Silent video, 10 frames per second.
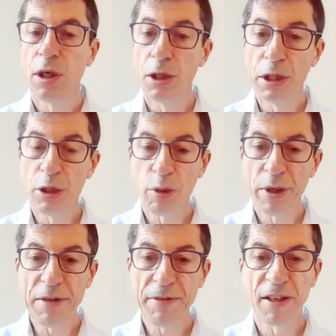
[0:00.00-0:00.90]
Only
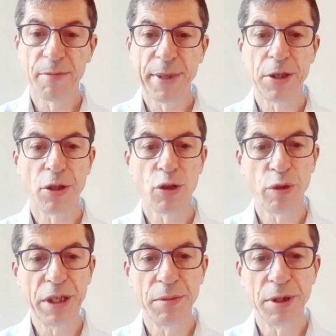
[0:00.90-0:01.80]
25 patients
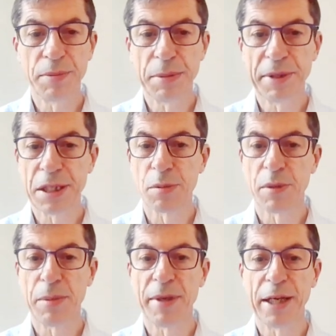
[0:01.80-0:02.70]
treated with
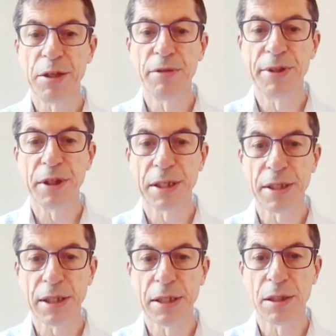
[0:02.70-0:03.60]
Bimekizumab had
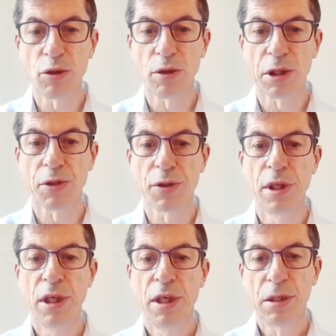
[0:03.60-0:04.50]
uveitis in the
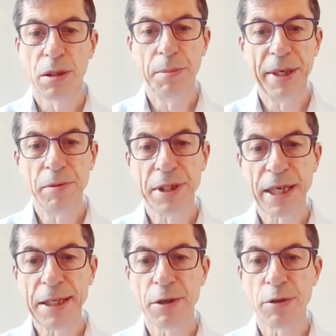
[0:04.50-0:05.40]
trials, compared with
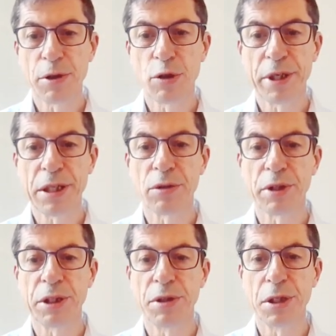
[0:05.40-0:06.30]

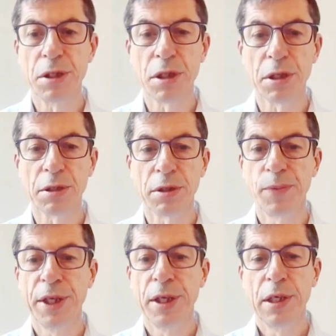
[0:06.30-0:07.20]
823 who did not.
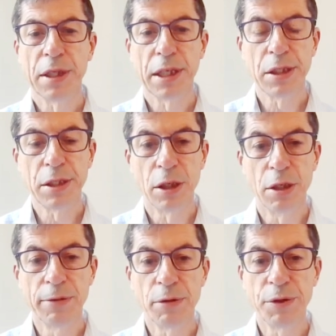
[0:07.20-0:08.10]
Thus, the
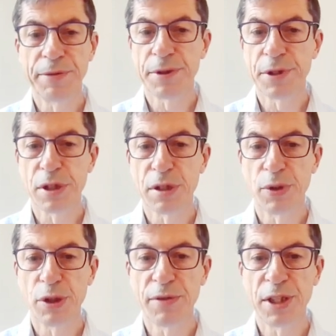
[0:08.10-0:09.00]
overall differences
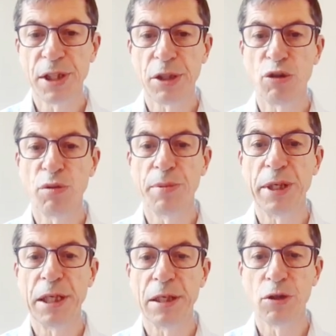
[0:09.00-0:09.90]
observed here should
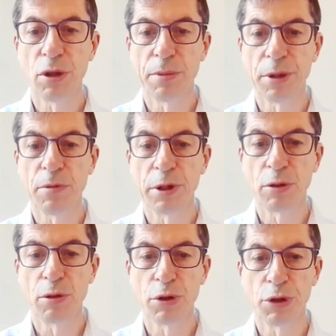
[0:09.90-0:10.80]
be interpreted with
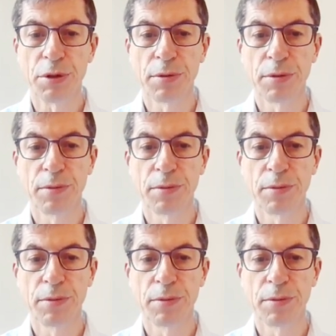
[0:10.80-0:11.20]
caution.